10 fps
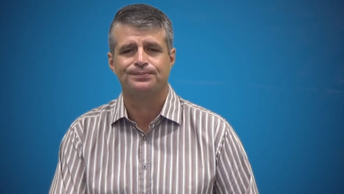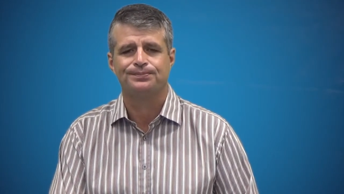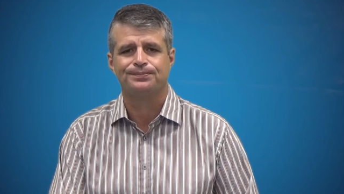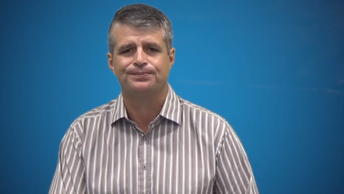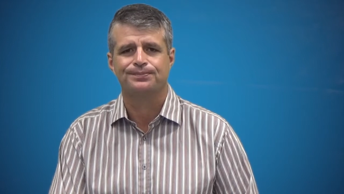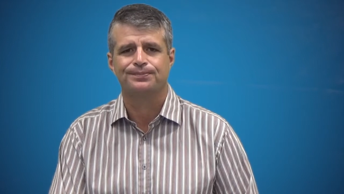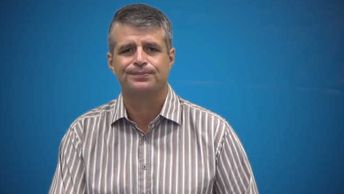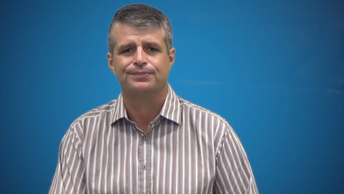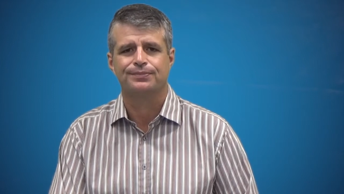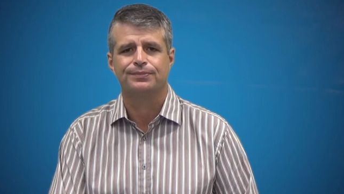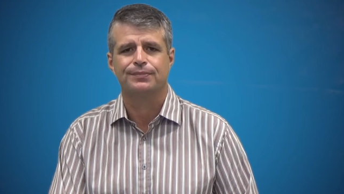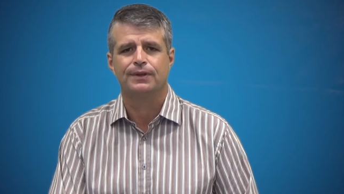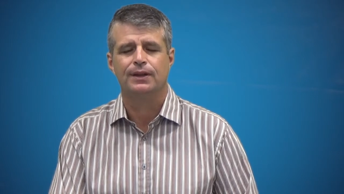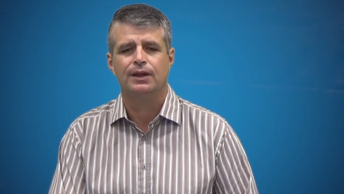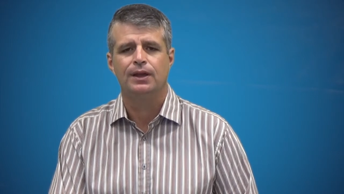
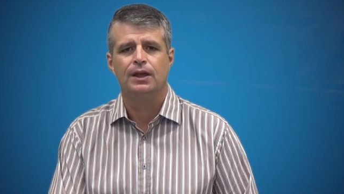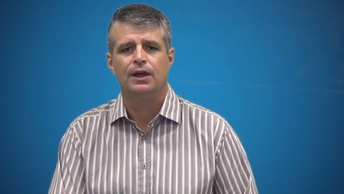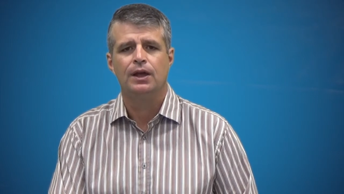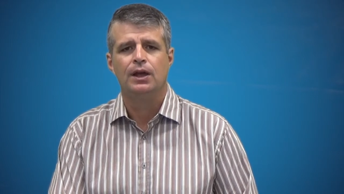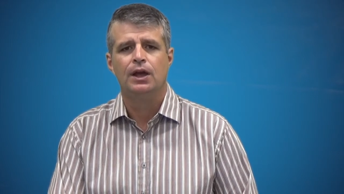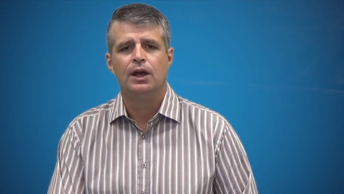(silence)